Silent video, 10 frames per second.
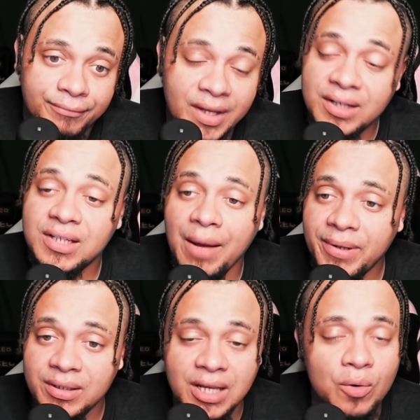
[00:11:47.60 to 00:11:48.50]
And it's not
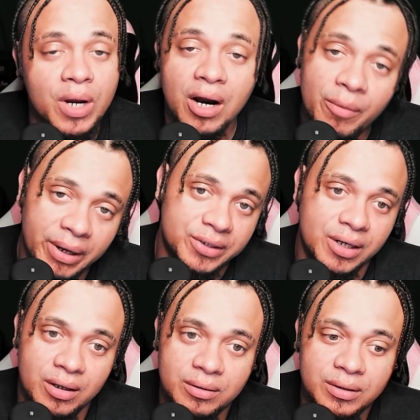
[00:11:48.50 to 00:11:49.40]
because I don't care about
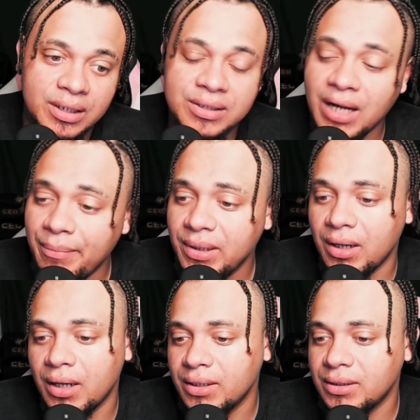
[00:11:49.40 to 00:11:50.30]
y'all. It's not
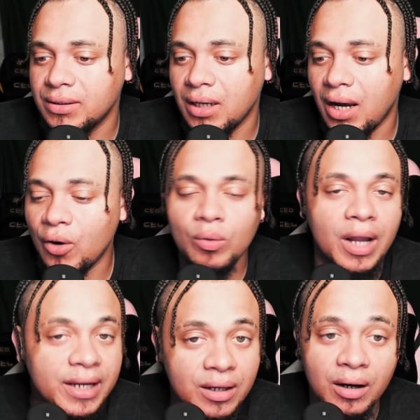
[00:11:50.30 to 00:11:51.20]
because I don't
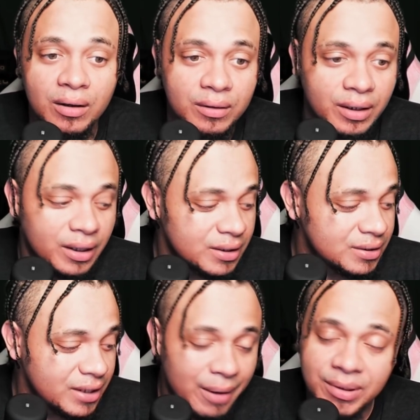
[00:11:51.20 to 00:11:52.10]
like y'all. It's
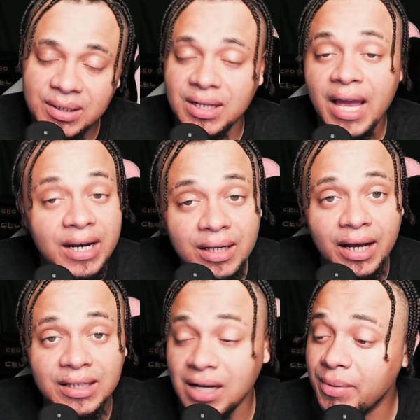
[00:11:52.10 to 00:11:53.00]
not because of any of
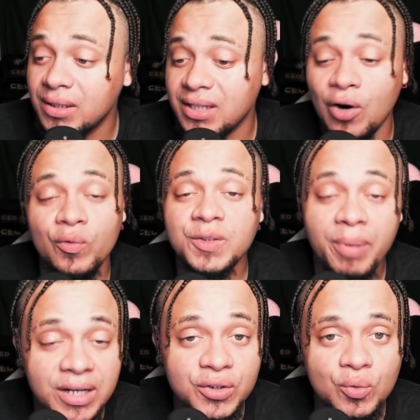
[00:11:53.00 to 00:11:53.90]
that. It's not because I don't
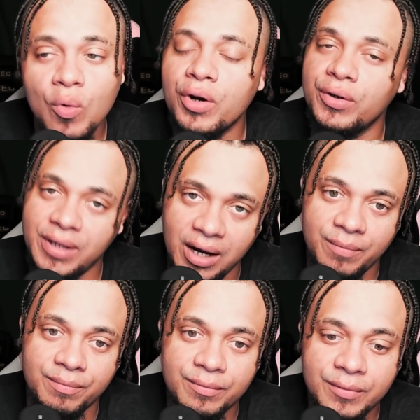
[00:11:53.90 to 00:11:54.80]
respect you or your time.
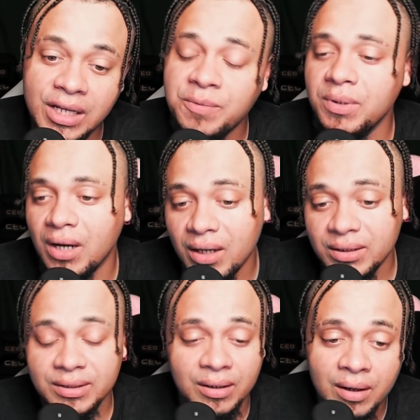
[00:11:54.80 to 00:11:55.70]
It's
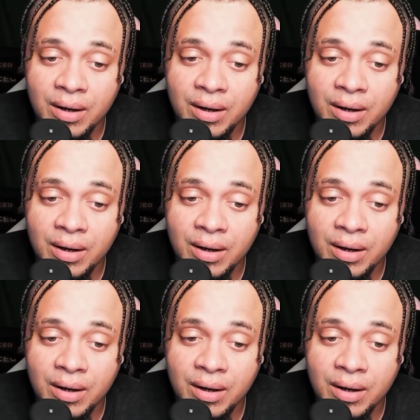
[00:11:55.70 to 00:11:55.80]
because